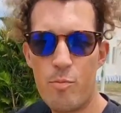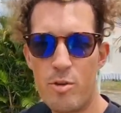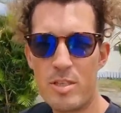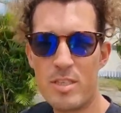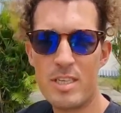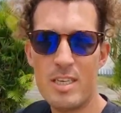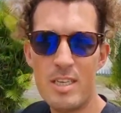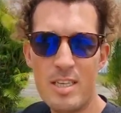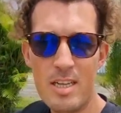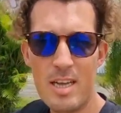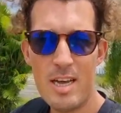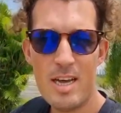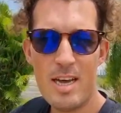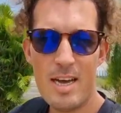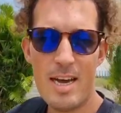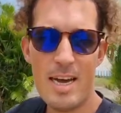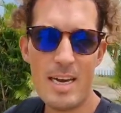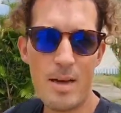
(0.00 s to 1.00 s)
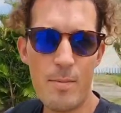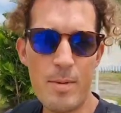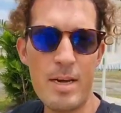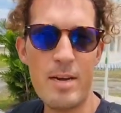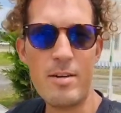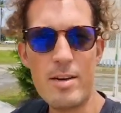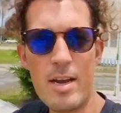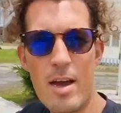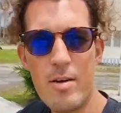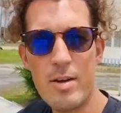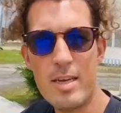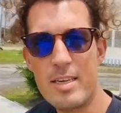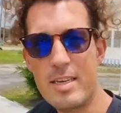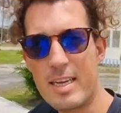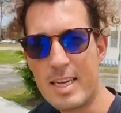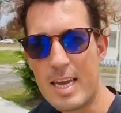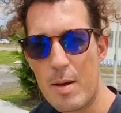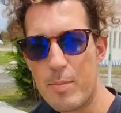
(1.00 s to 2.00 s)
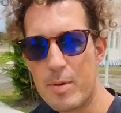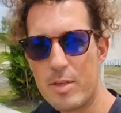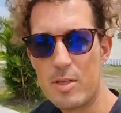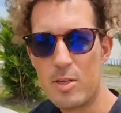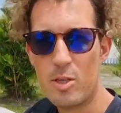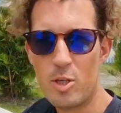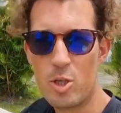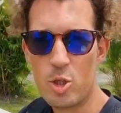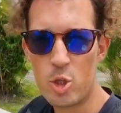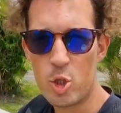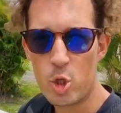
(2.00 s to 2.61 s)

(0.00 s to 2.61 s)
Brazil, and I'm here now in the capital